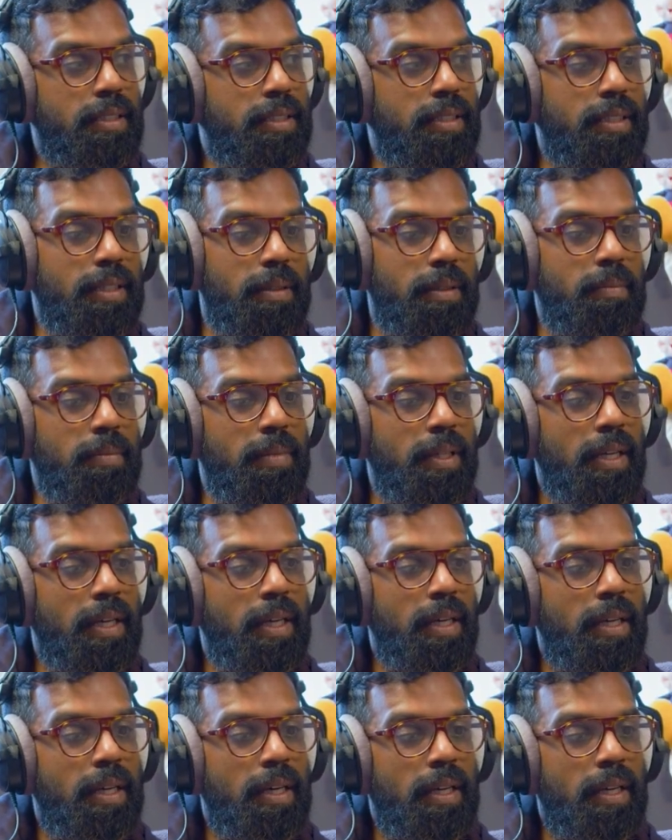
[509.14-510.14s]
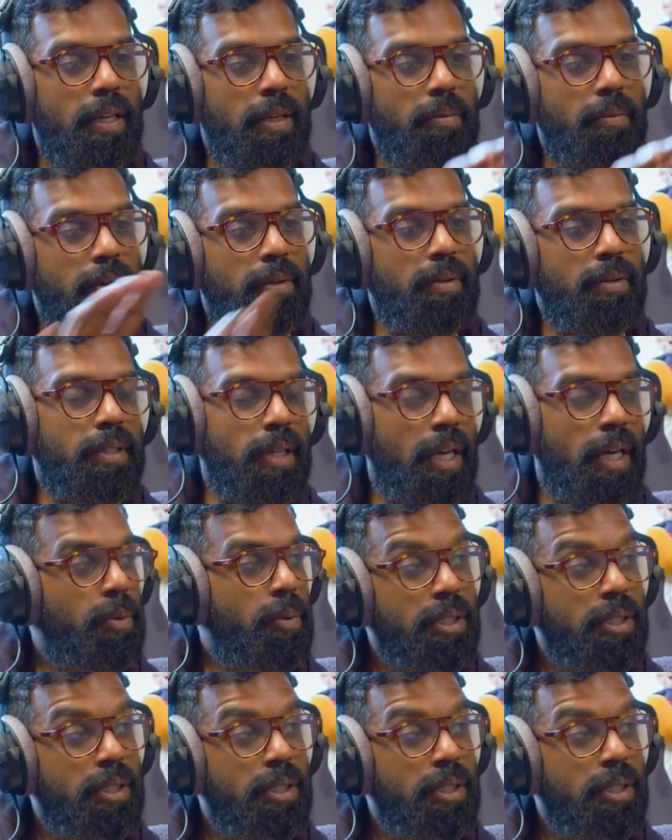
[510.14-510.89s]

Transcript: to them, like,